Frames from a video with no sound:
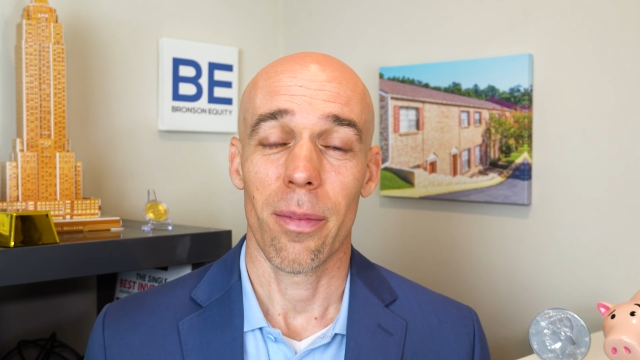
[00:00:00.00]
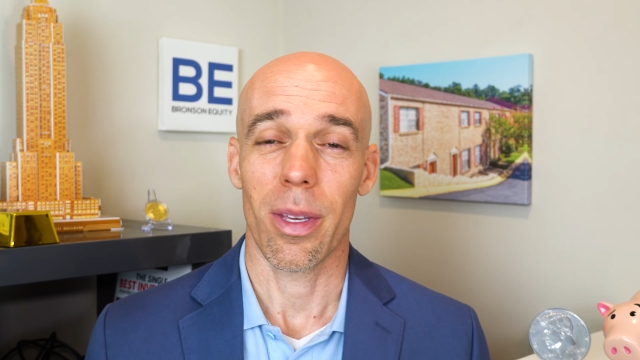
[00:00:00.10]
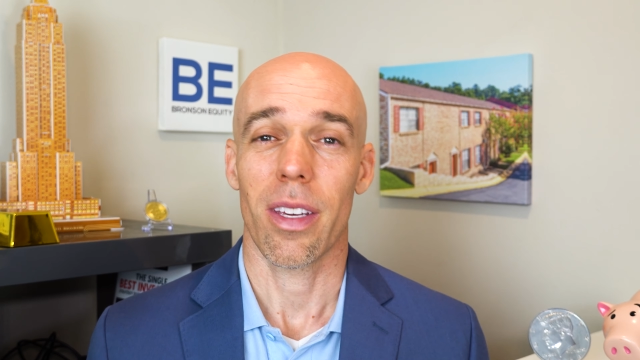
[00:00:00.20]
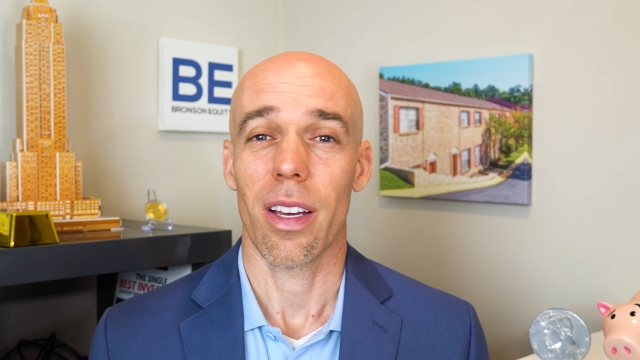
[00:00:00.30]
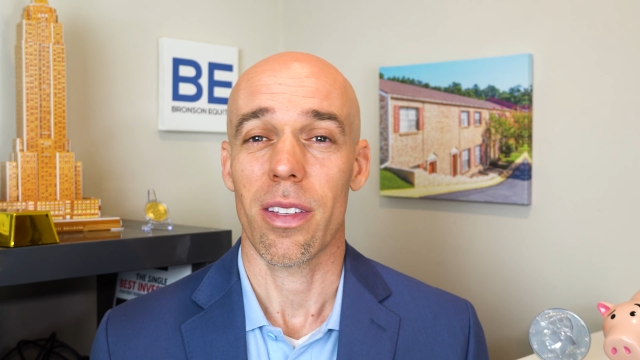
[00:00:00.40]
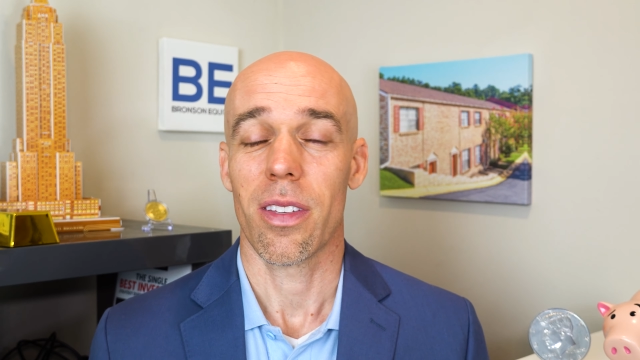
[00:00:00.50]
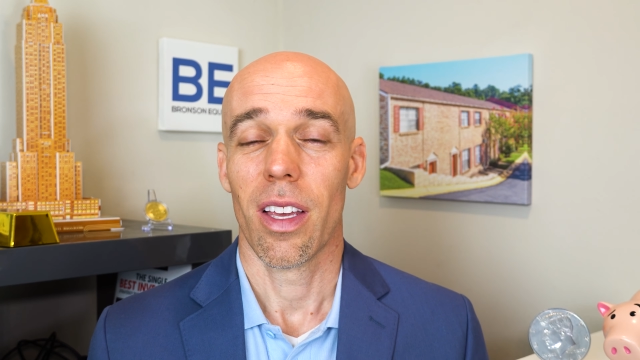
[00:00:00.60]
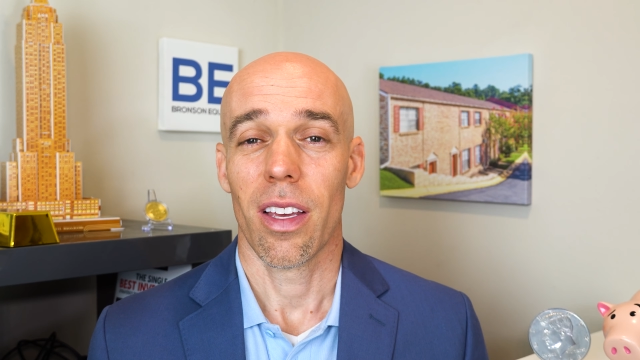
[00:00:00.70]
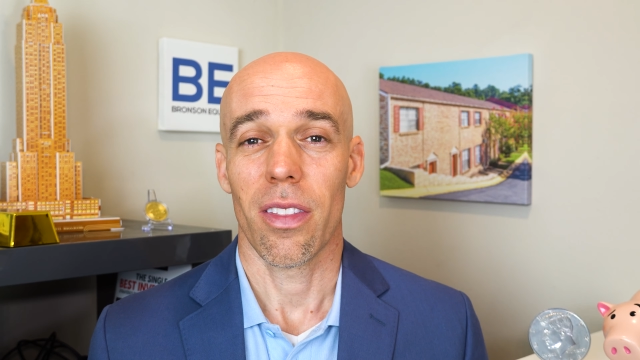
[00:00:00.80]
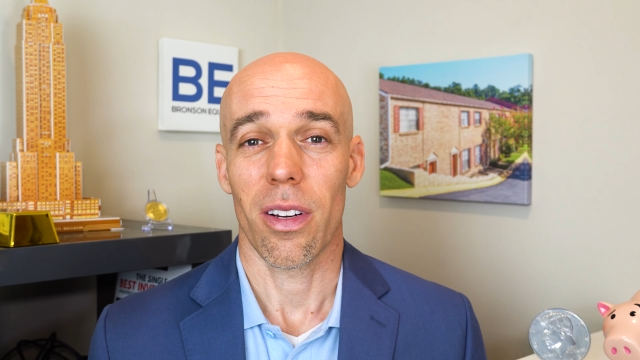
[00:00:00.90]
because
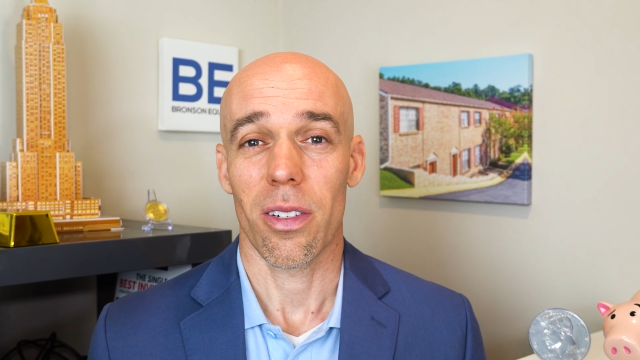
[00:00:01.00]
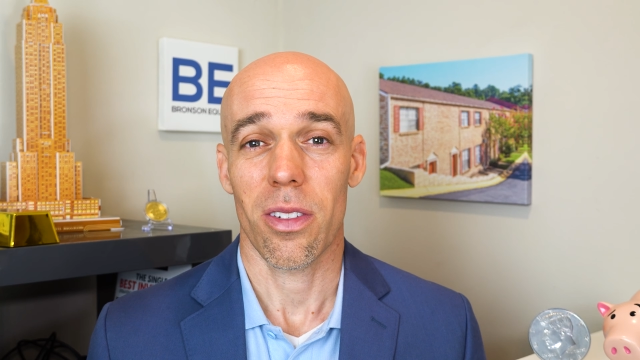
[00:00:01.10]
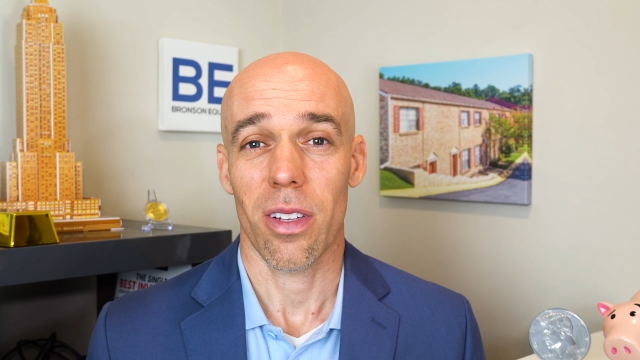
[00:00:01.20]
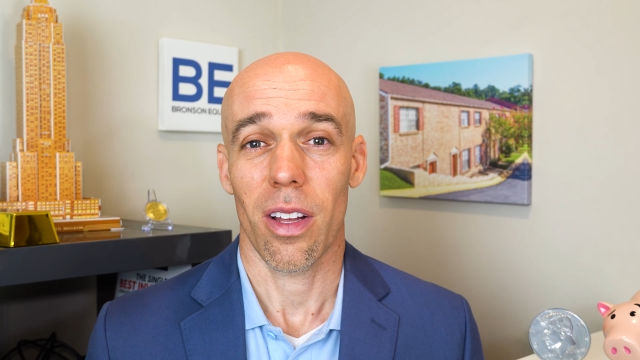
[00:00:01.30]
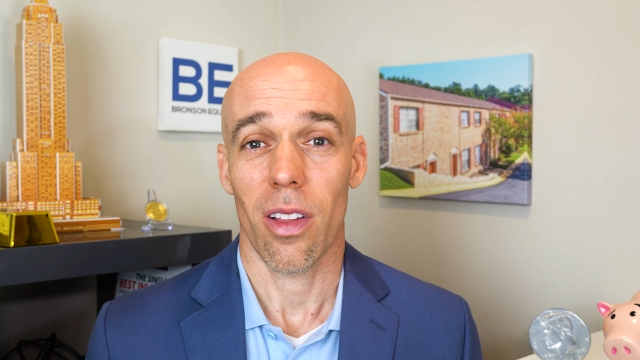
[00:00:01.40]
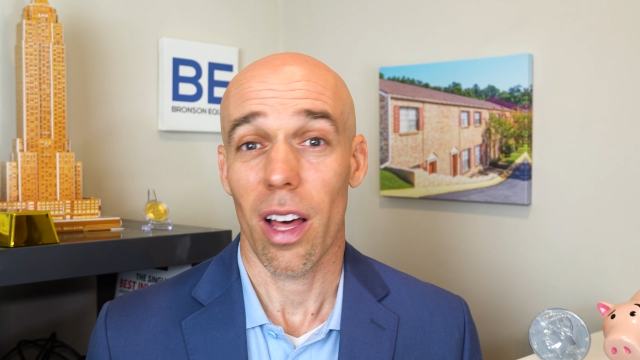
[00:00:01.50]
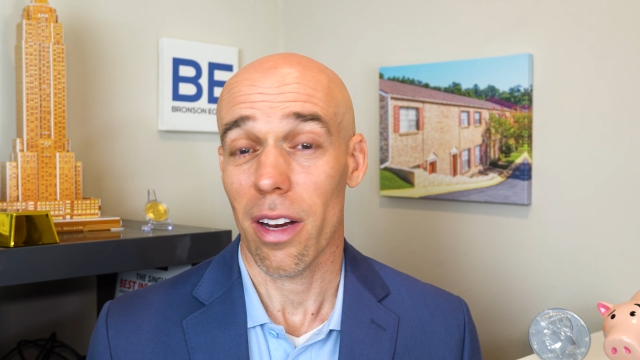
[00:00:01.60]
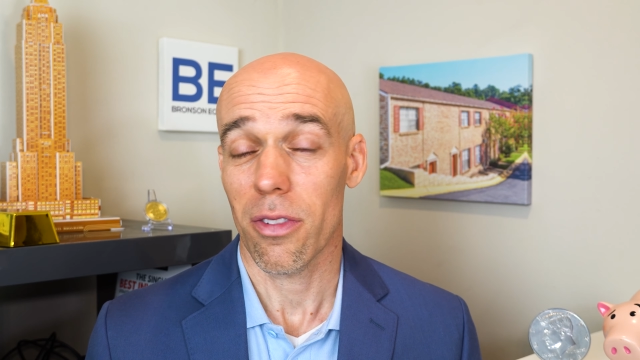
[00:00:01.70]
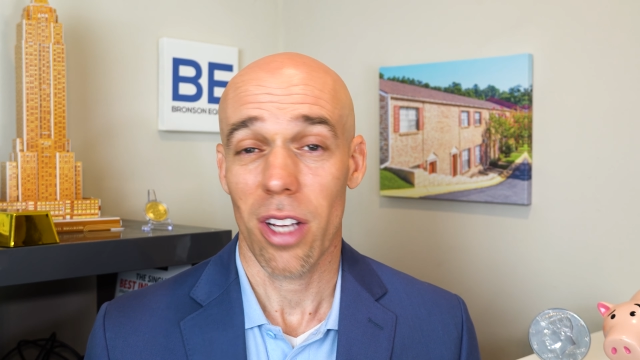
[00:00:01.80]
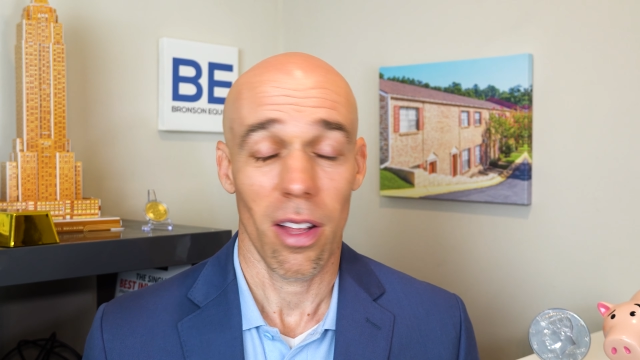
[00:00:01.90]
there's a
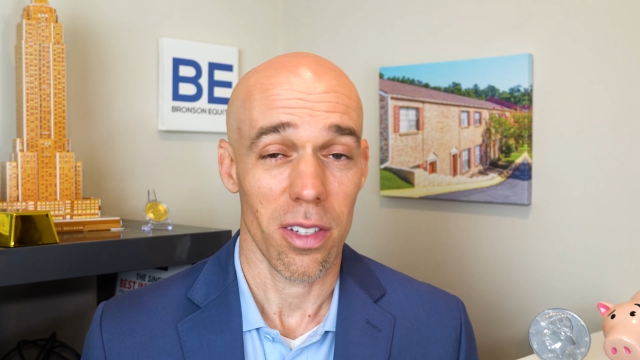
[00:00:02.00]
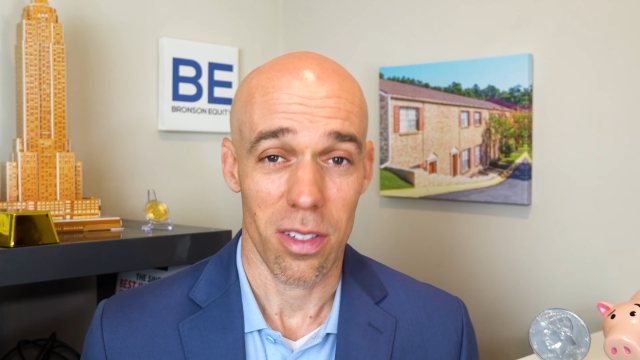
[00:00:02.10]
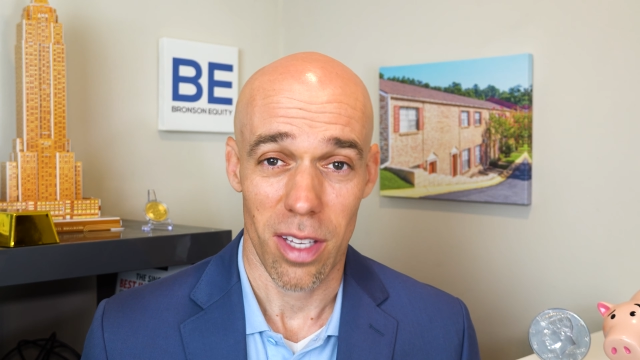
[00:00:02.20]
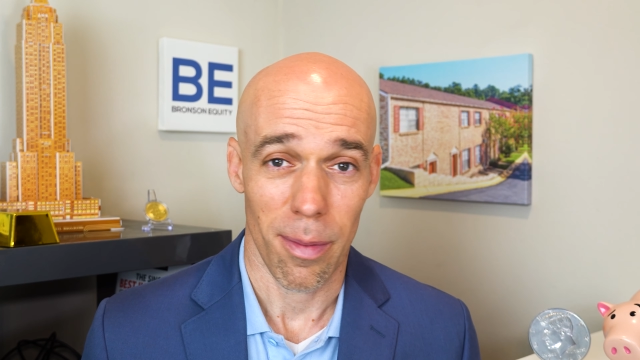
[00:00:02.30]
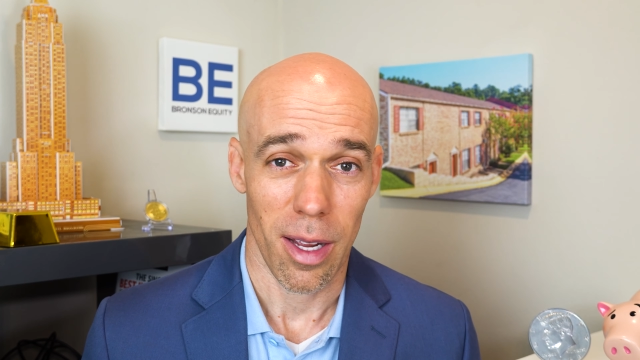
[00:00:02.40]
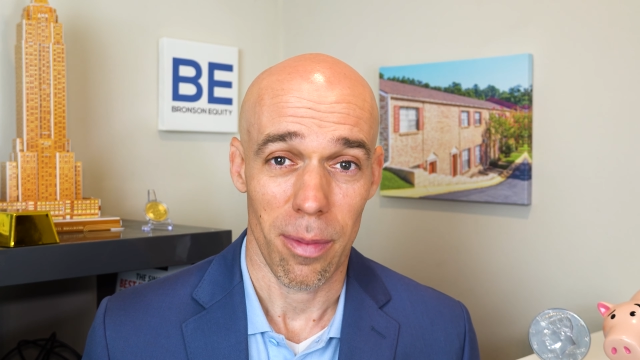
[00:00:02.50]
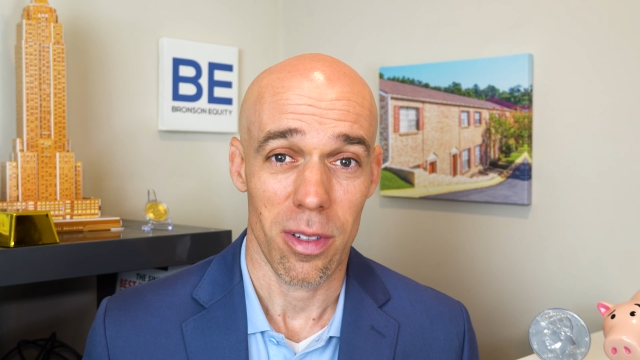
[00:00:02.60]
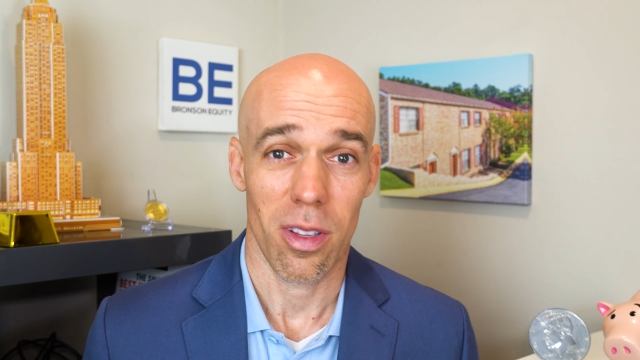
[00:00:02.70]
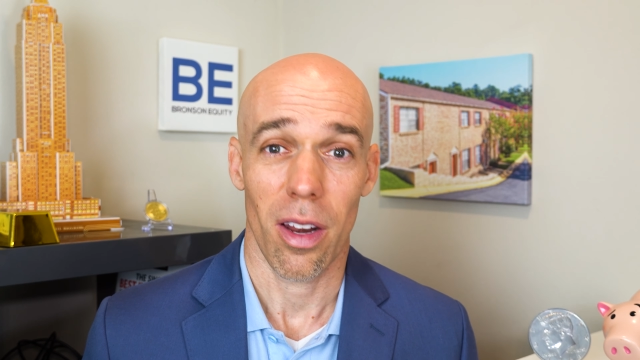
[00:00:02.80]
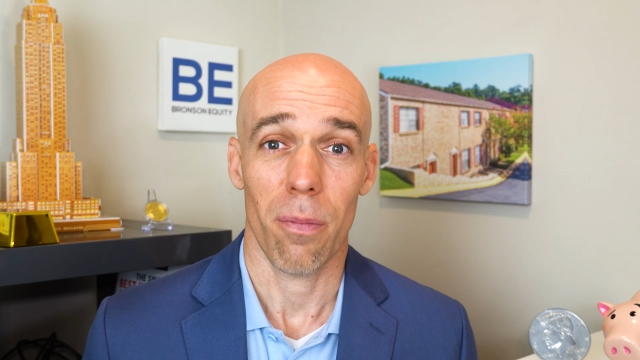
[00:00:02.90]
lot of challenges coming up.
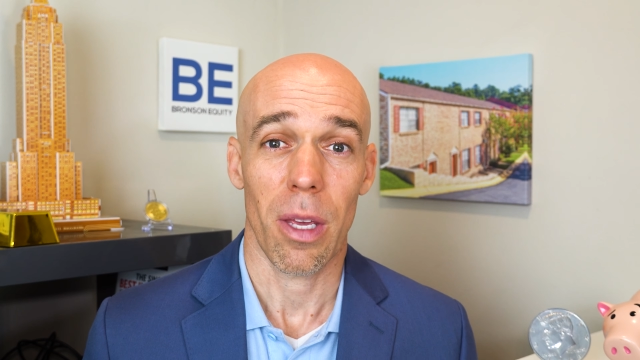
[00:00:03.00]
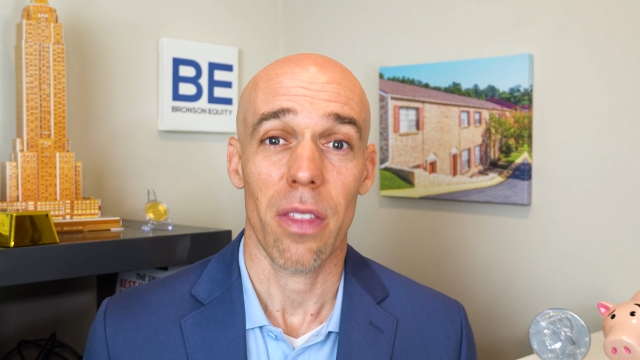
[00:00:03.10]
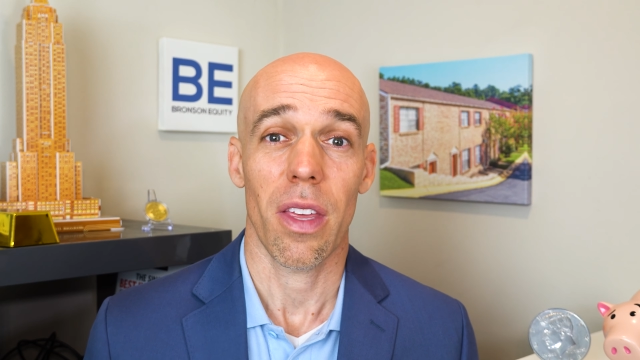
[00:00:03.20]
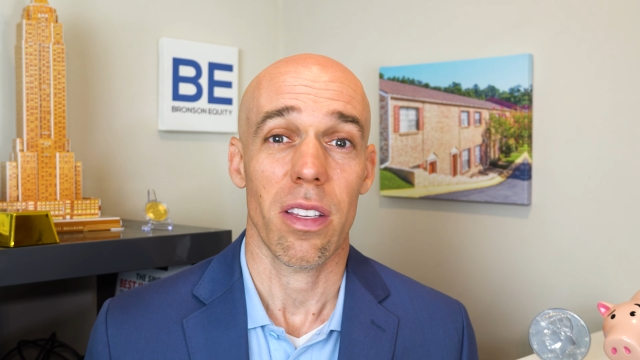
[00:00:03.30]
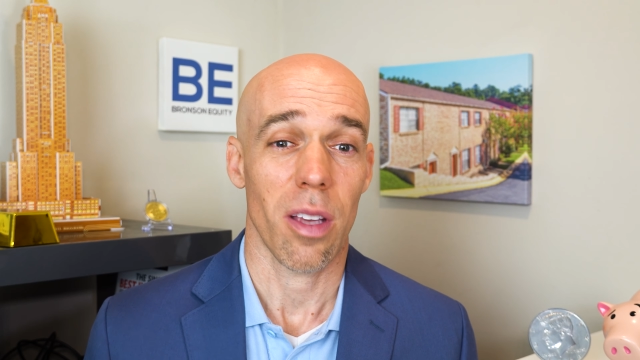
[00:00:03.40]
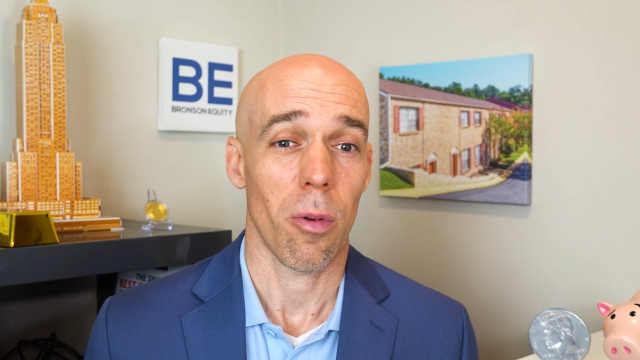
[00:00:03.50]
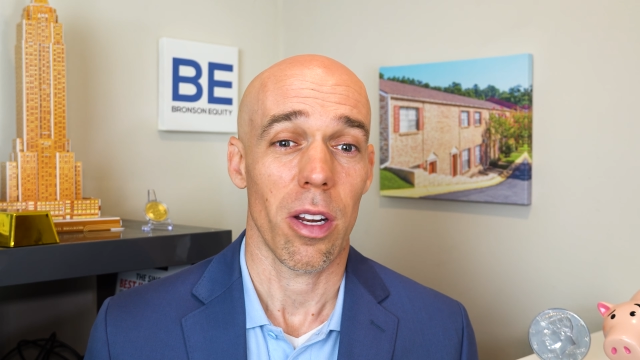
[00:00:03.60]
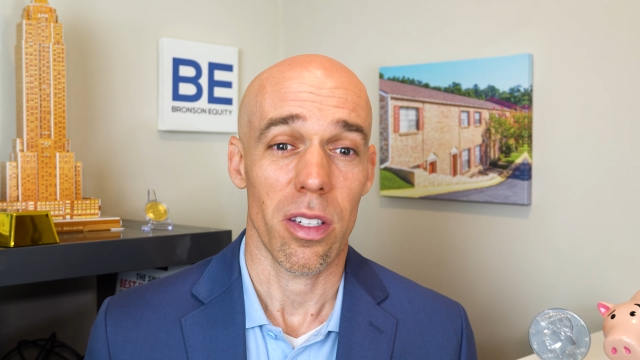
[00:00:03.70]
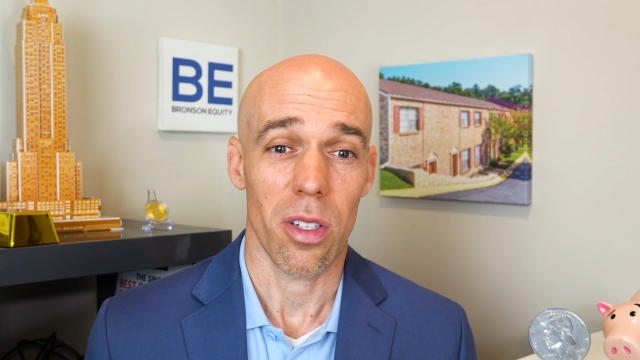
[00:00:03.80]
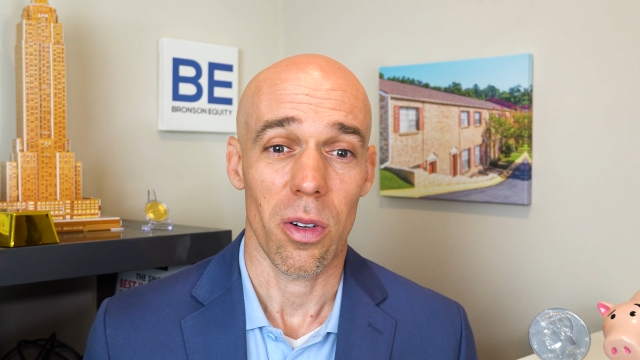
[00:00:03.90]
There's a lot of big things I
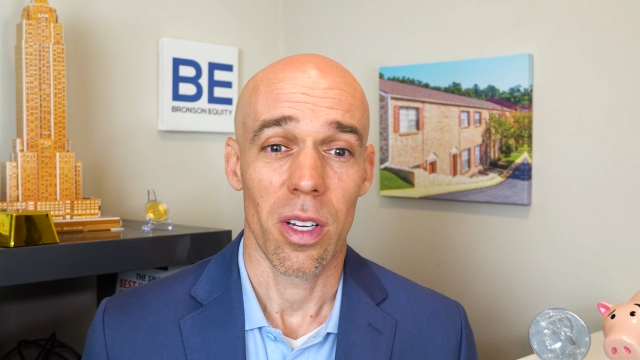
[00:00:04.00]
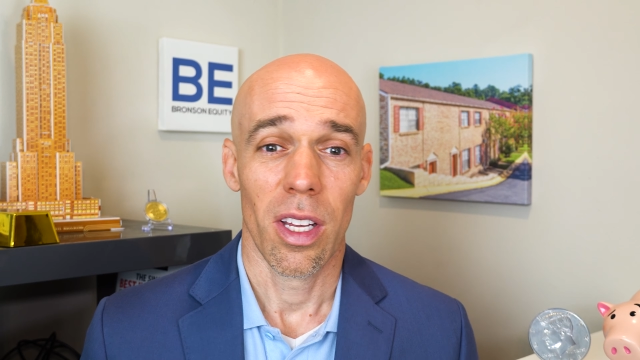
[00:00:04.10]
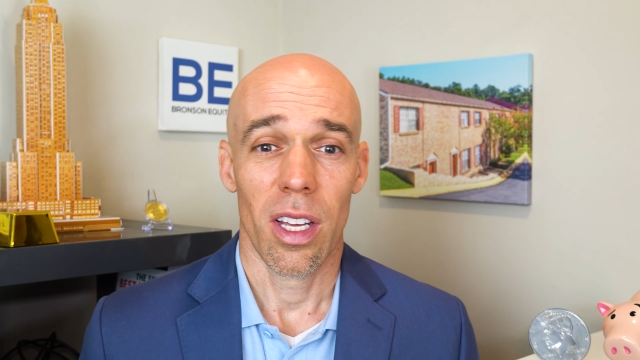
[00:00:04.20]
want to do.